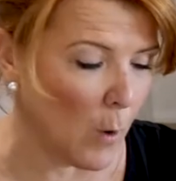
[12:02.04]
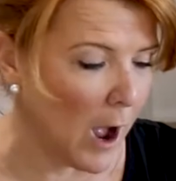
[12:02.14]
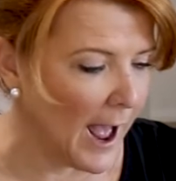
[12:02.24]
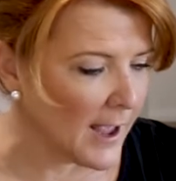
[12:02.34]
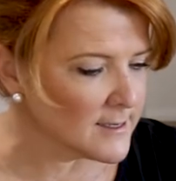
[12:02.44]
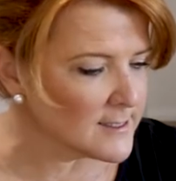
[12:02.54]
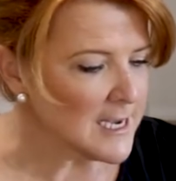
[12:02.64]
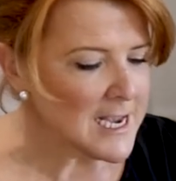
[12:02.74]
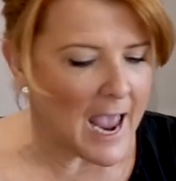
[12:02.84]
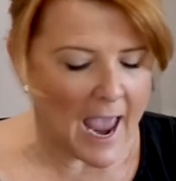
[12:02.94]
wide
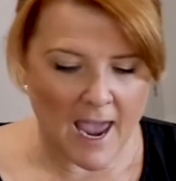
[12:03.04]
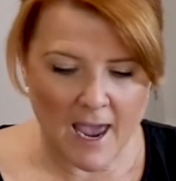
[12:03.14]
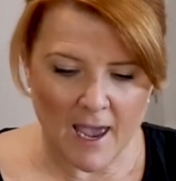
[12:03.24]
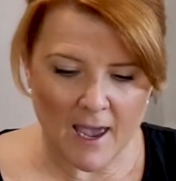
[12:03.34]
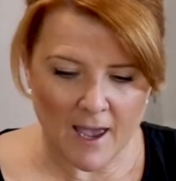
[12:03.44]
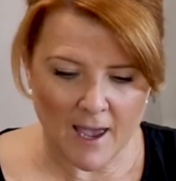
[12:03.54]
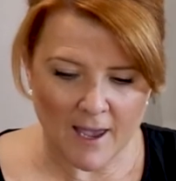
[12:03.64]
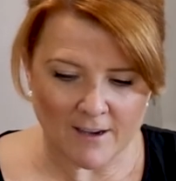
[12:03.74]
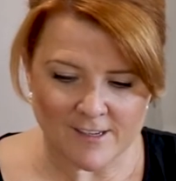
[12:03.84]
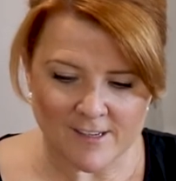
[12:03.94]

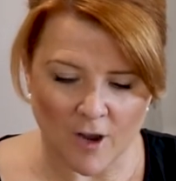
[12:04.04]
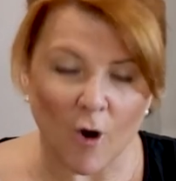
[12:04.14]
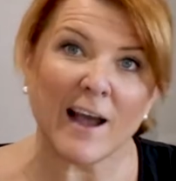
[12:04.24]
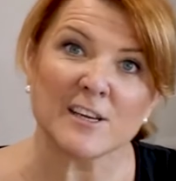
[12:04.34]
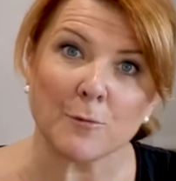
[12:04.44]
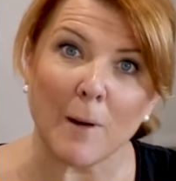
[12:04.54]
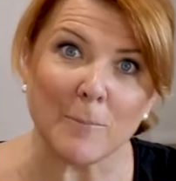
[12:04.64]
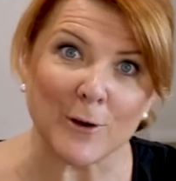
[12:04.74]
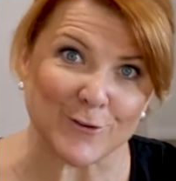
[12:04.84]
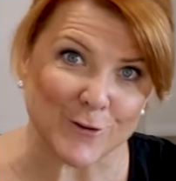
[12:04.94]
and, oh actually
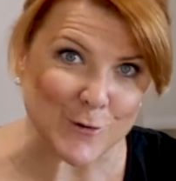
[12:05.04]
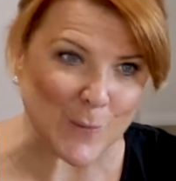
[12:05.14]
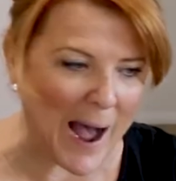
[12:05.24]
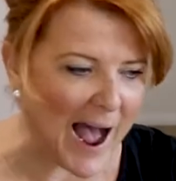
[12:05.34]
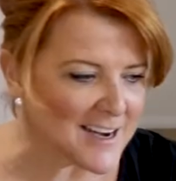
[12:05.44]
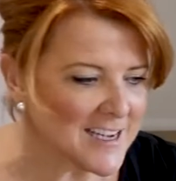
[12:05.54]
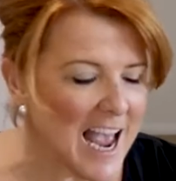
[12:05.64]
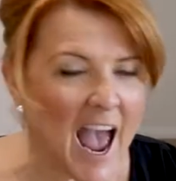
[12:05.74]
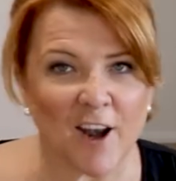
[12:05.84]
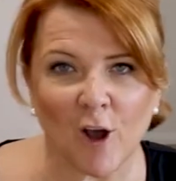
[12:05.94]
1.2 wide,
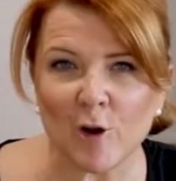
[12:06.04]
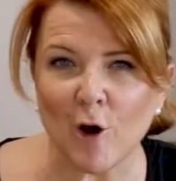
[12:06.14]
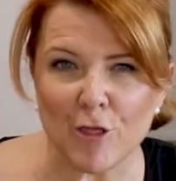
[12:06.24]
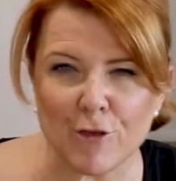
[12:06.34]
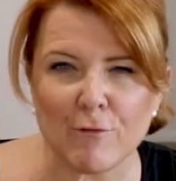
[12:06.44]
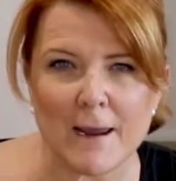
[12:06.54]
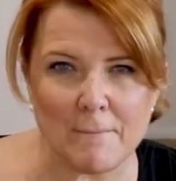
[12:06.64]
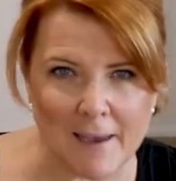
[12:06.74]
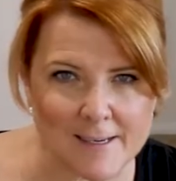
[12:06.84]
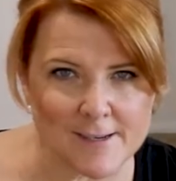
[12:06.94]
and I got three
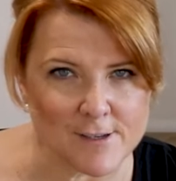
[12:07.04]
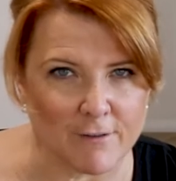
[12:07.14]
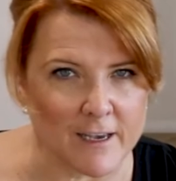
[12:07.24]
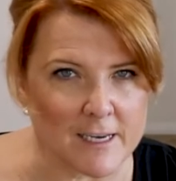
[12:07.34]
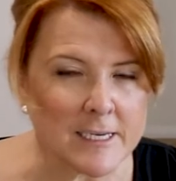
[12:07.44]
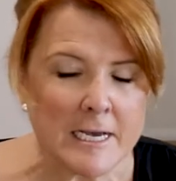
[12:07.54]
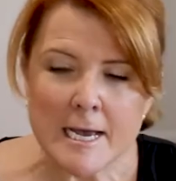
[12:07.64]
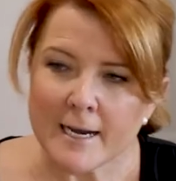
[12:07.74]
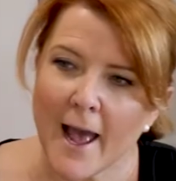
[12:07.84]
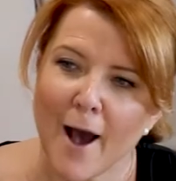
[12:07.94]
meters of it.
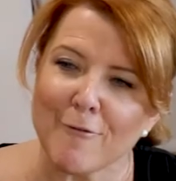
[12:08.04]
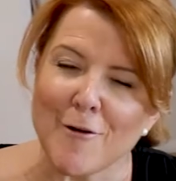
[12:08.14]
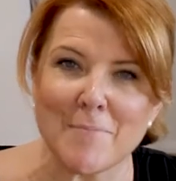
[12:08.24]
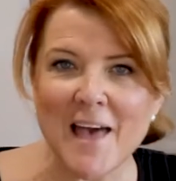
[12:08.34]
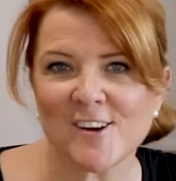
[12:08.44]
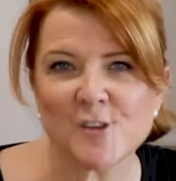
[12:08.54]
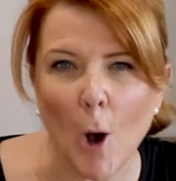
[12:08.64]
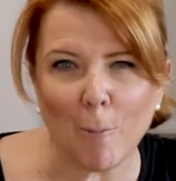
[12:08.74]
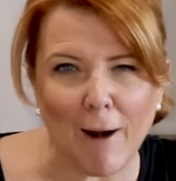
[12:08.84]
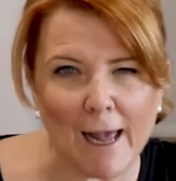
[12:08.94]
Now from that
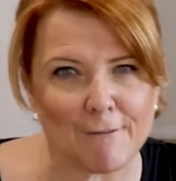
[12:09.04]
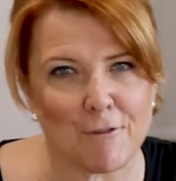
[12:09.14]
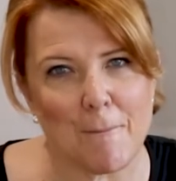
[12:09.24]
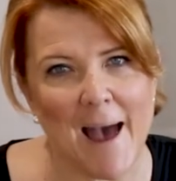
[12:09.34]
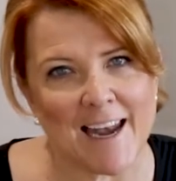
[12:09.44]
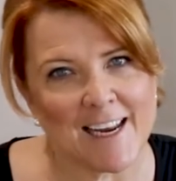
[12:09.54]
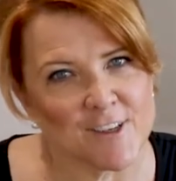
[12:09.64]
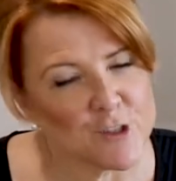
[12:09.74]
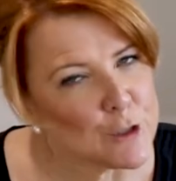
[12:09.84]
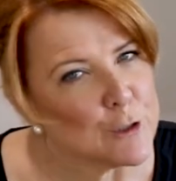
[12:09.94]
top rail of the
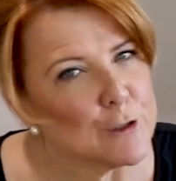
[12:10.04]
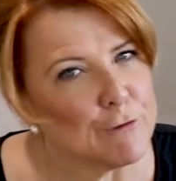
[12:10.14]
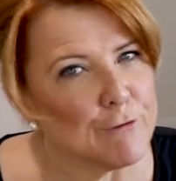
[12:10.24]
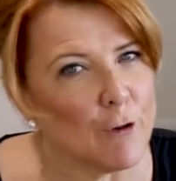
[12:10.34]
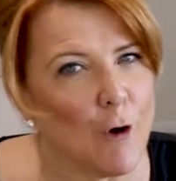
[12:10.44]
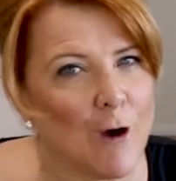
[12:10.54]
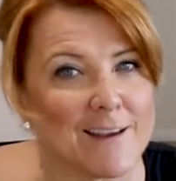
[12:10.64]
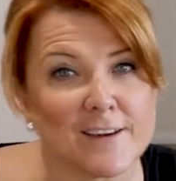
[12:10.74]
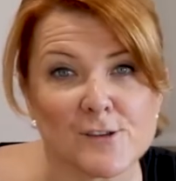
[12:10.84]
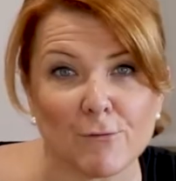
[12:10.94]
battening to the floor,
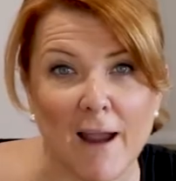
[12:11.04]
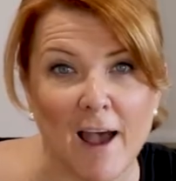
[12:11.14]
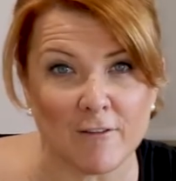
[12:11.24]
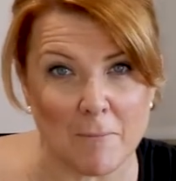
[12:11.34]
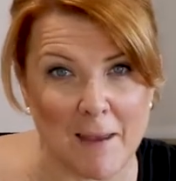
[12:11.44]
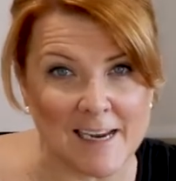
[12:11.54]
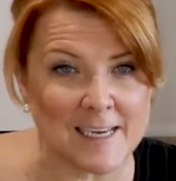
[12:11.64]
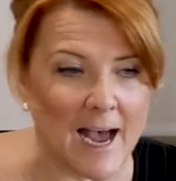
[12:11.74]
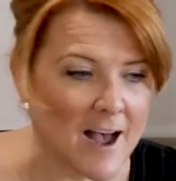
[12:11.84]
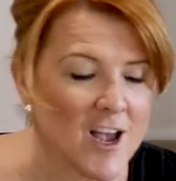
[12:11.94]
it is around a meter.